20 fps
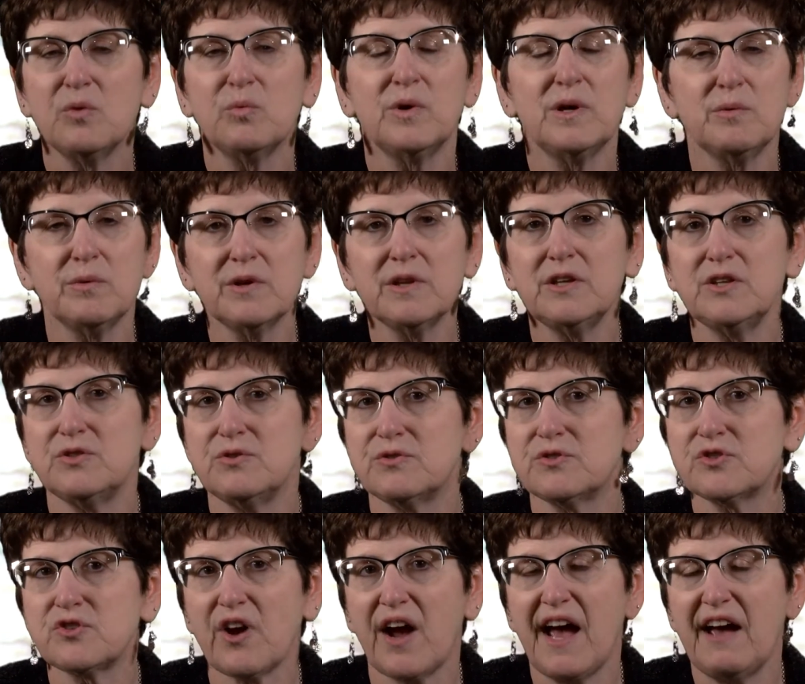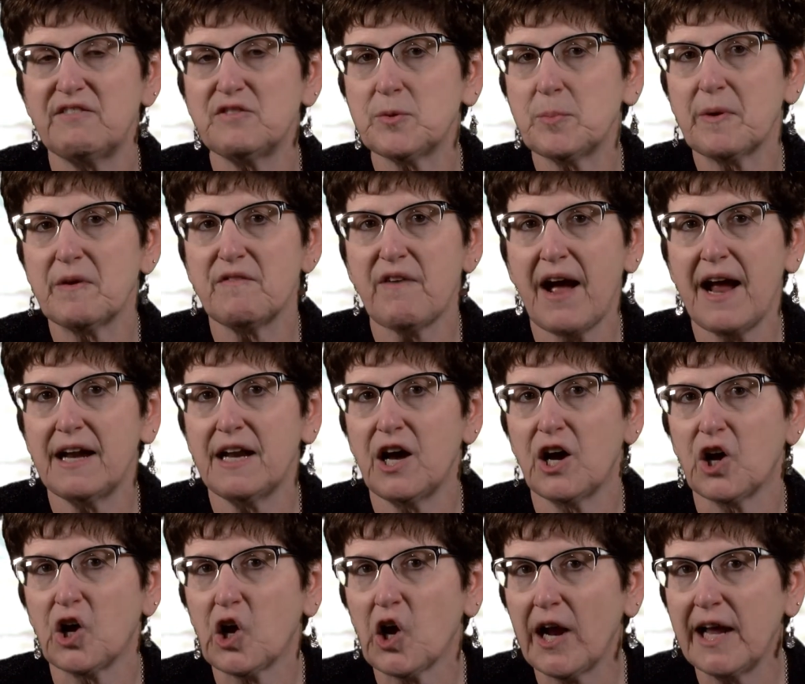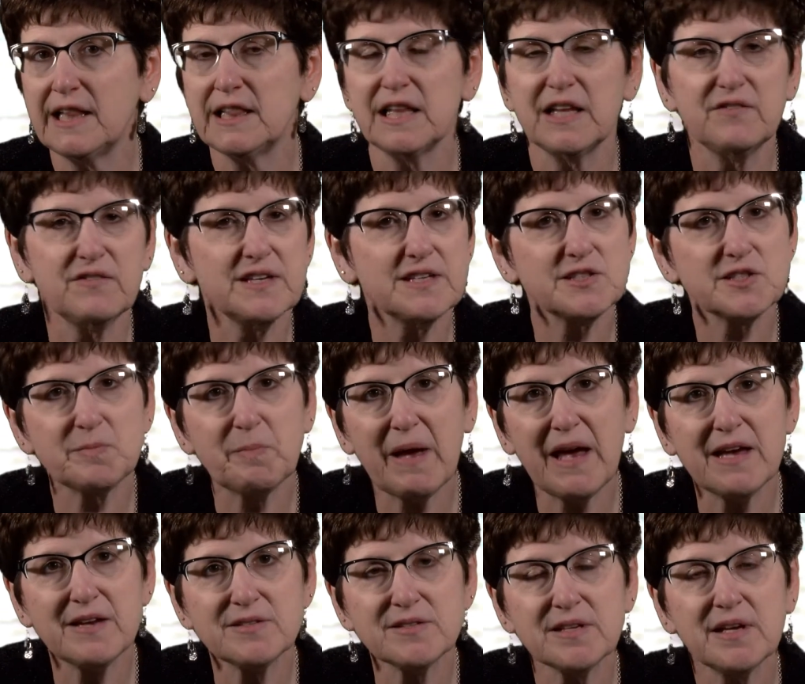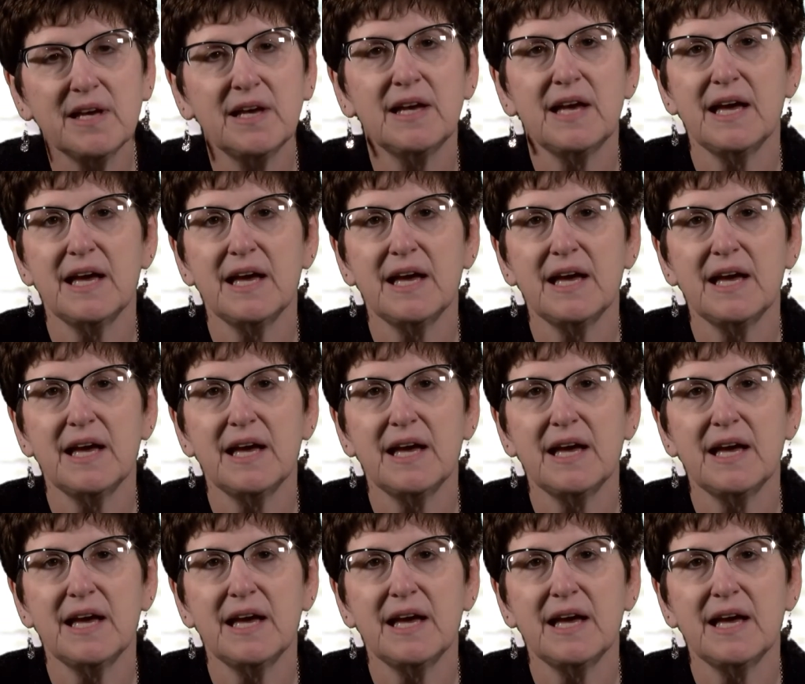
We really do strive to provide a great living space